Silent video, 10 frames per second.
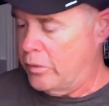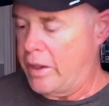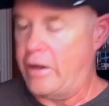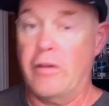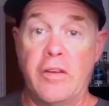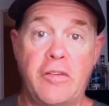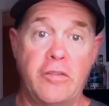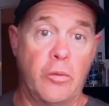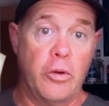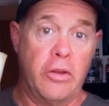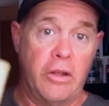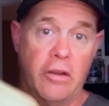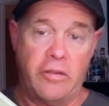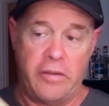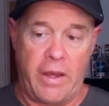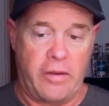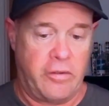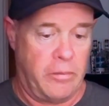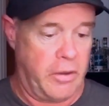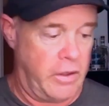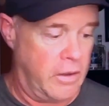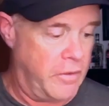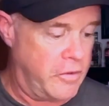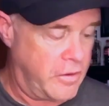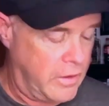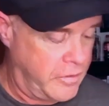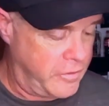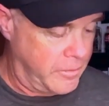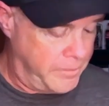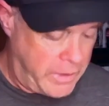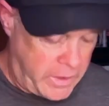and I hear this is a really good set, so I'm going to give this a listen.